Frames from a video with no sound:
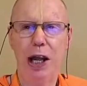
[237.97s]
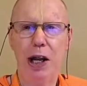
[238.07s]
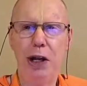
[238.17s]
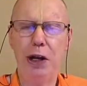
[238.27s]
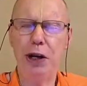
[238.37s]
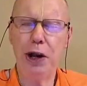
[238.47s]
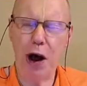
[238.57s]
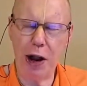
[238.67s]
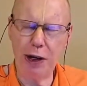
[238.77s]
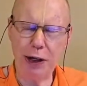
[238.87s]

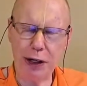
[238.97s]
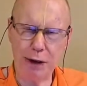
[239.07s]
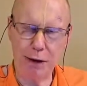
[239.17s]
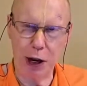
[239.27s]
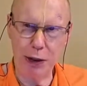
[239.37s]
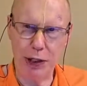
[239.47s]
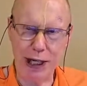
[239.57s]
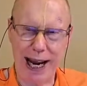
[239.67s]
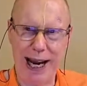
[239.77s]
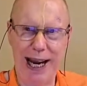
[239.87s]
non-devotee,